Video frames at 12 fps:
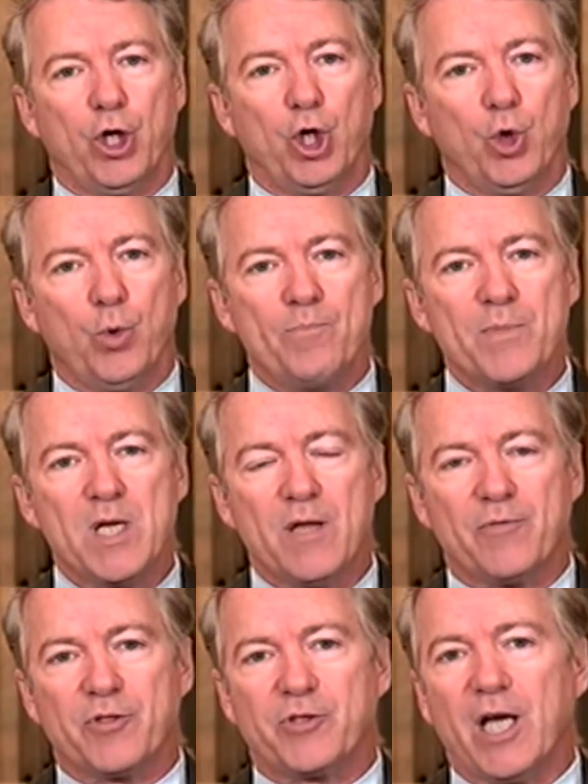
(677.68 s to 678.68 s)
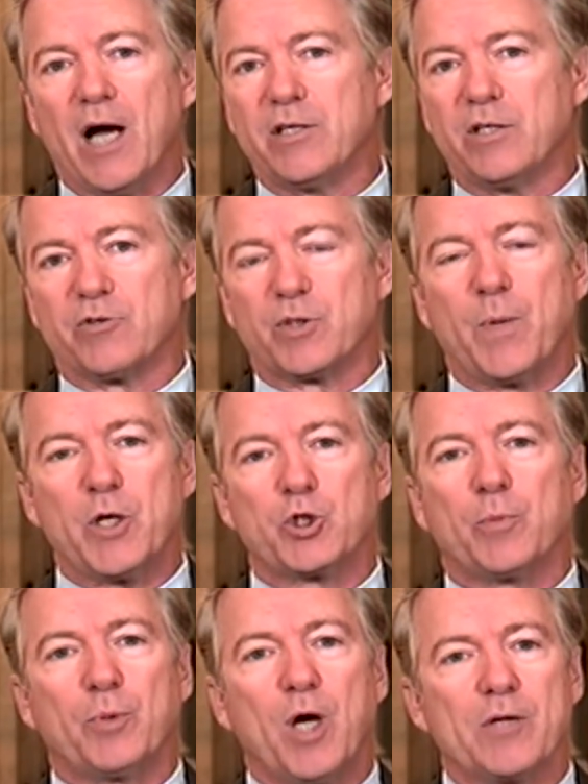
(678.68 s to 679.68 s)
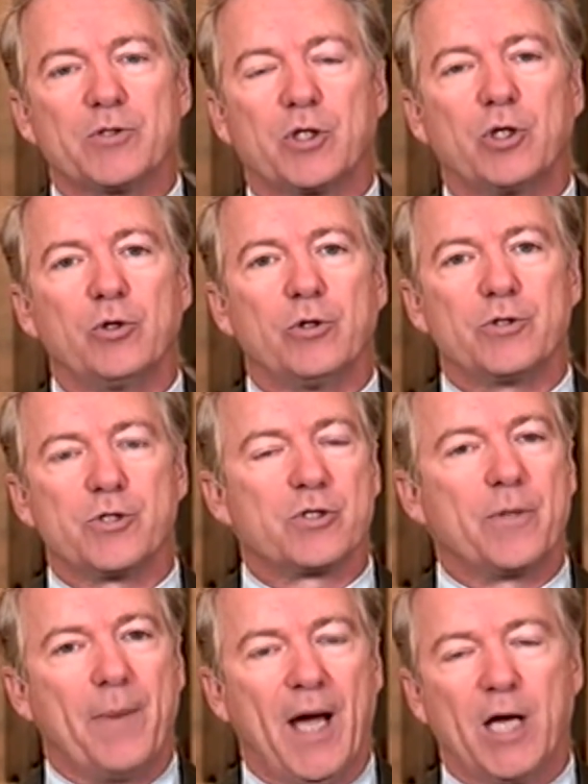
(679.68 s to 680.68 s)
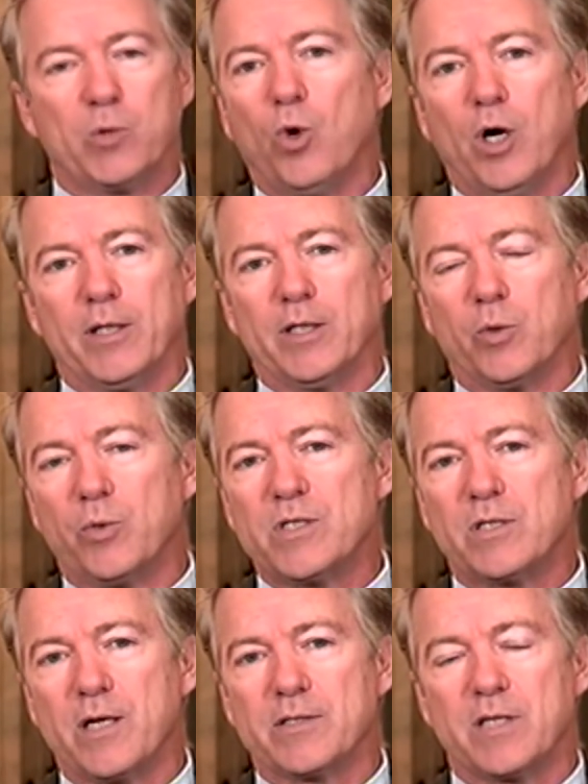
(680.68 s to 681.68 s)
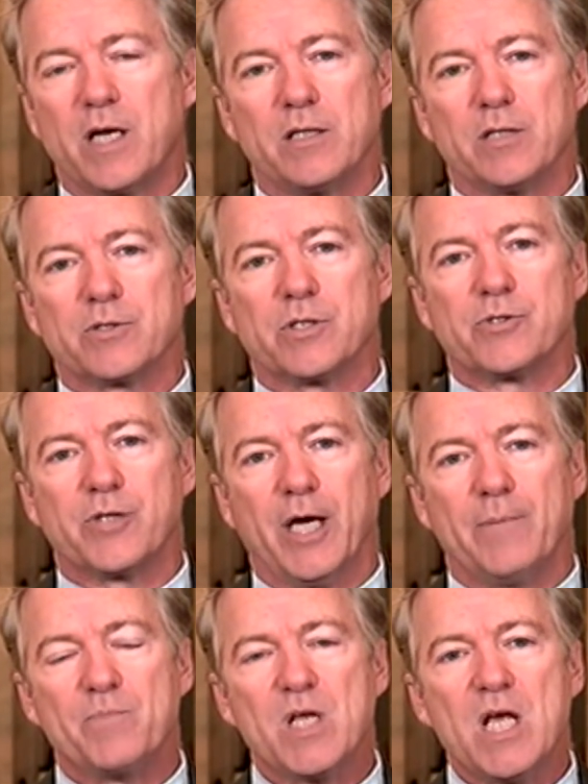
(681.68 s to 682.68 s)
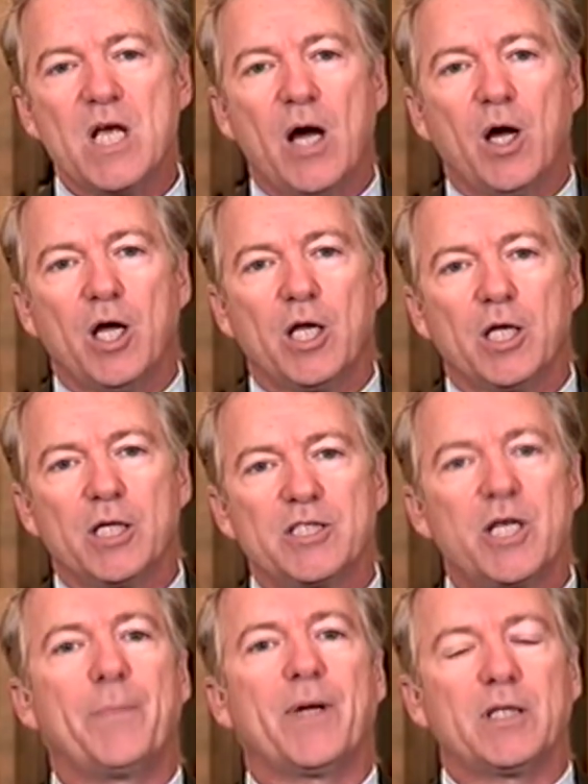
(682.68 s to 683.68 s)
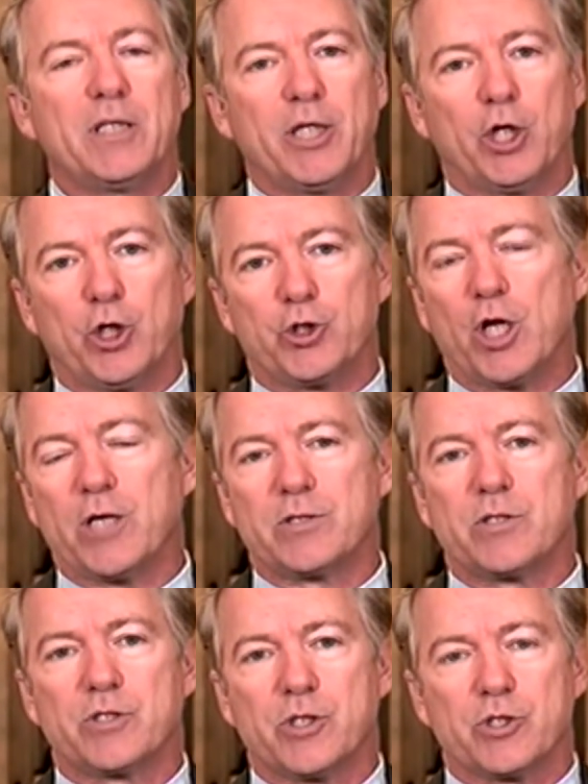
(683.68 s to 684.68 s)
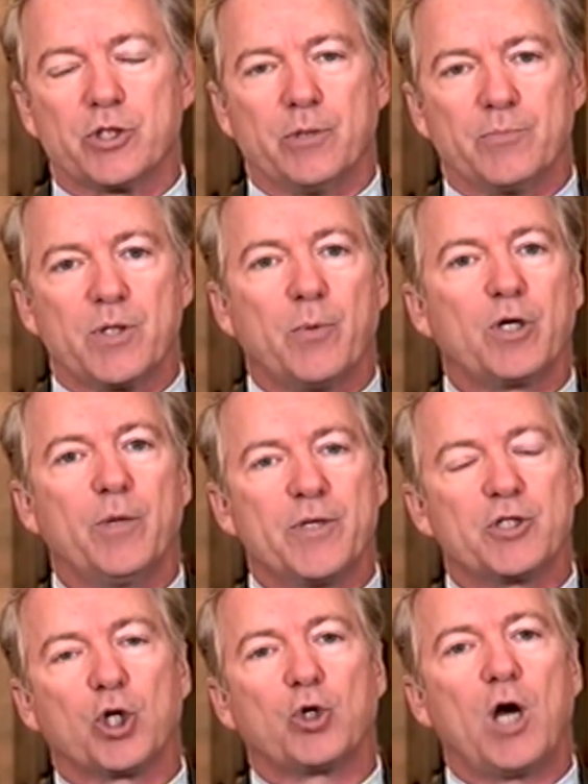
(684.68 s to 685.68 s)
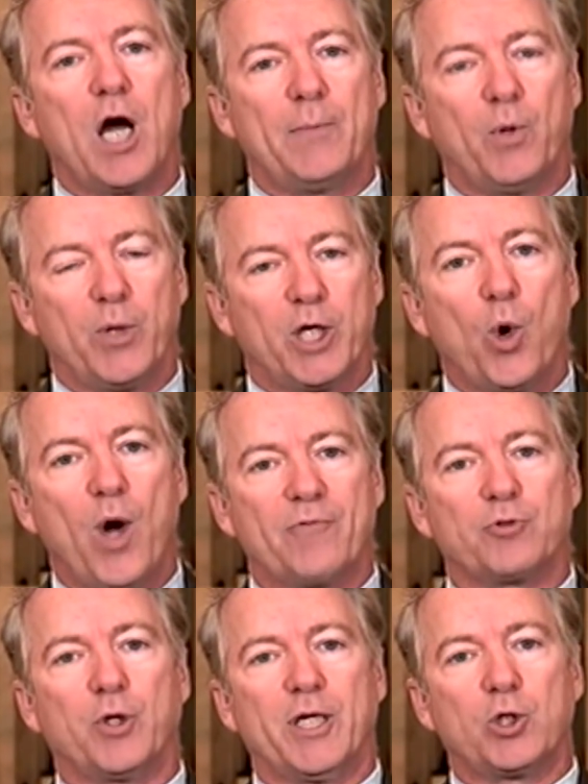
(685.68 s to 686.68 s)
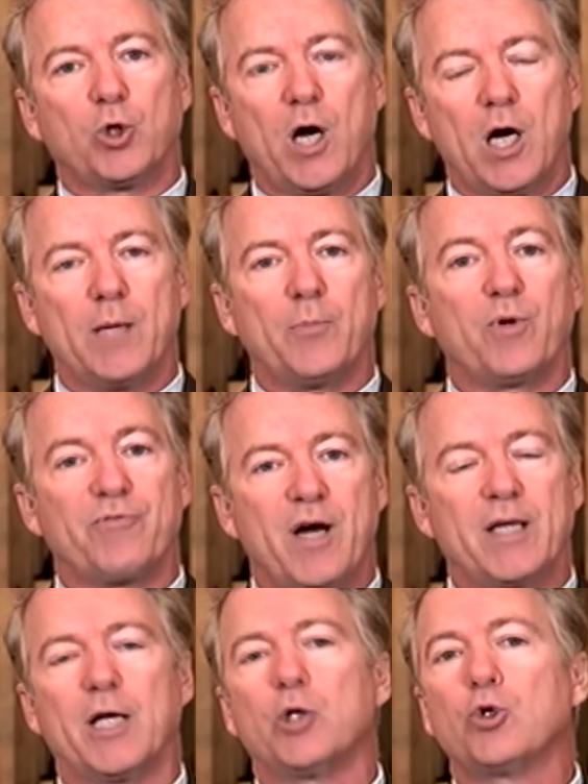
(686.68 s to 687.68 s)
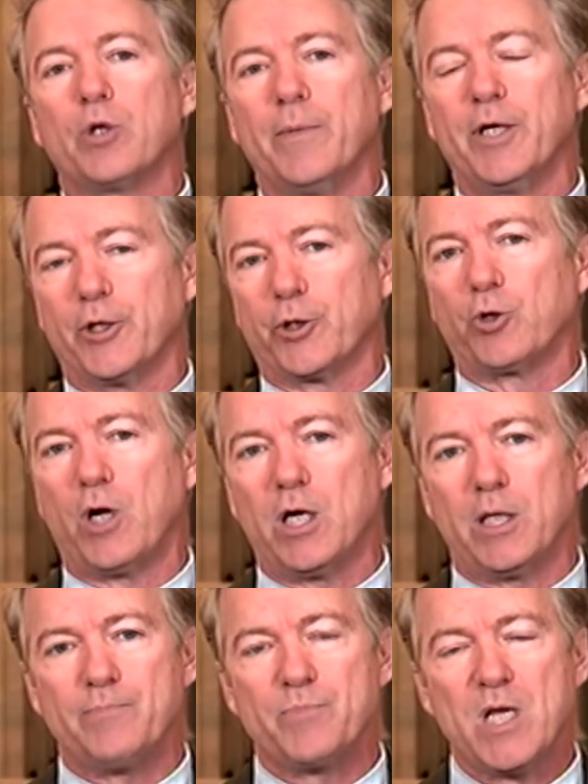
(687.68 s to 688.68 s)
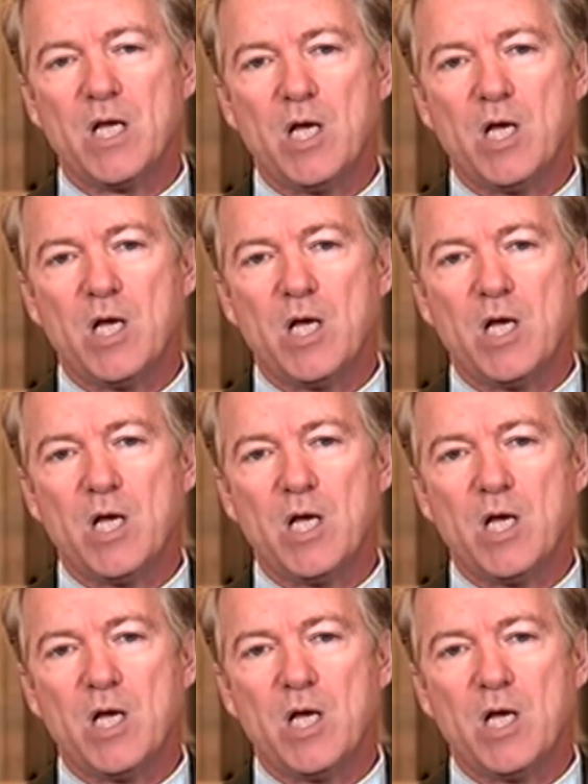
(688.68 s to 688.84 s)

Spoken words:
though, that the idea of special prosecutors is a bad one. And the reason I say this is that typically in our justice system, someone commits a crime and we go after a crime and we find out who committed a crime.